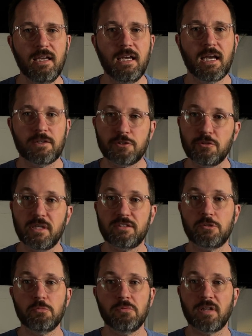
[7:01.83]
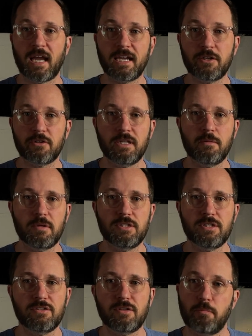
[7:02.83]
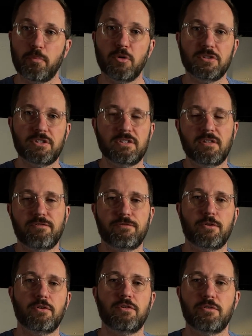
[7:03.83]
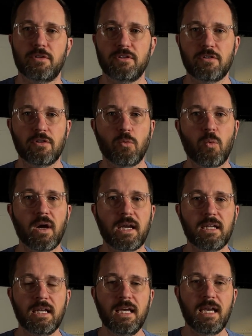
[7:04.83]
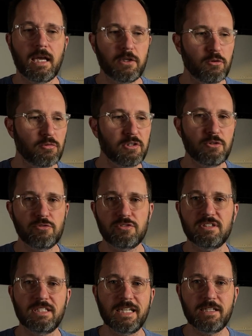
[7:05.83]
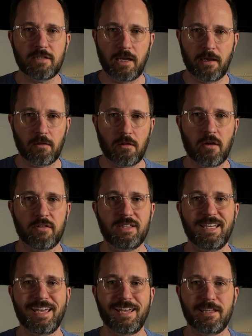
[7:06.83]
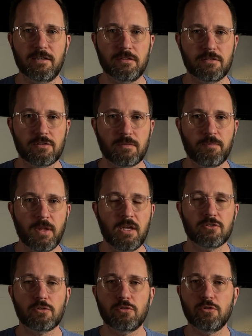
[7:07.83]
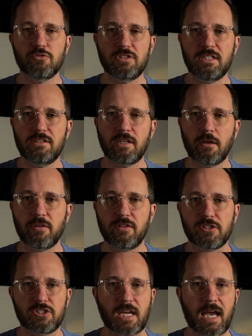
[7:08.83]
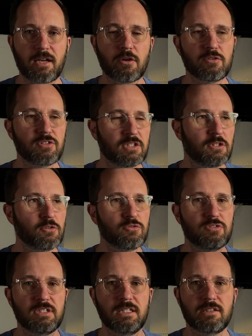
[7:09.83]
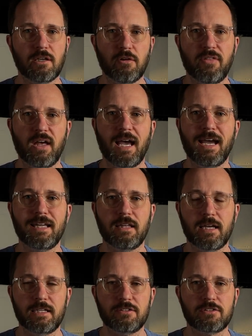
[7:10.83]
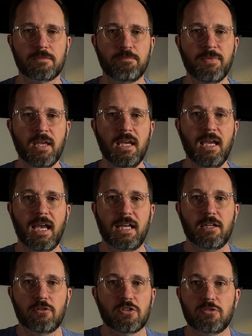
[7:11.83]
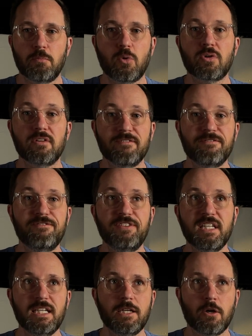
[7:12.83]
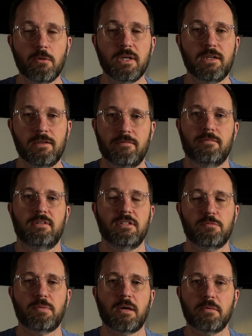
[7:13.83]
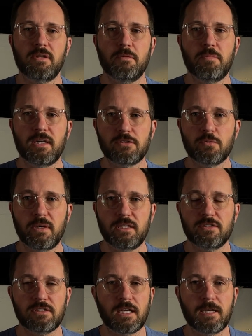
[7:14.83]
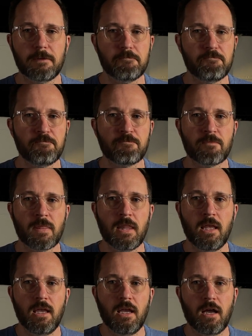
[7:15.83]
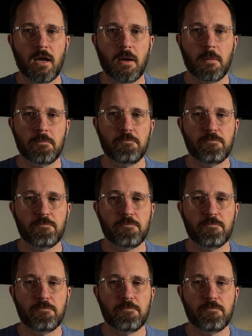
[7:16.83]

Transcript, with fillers: As you get to lighter images, it pushes it further into the white and you lose detail on the ends. So lose detail in the shadows and you lose detail in the highlights. And it looks more video-y is probably the best way to say it. Um,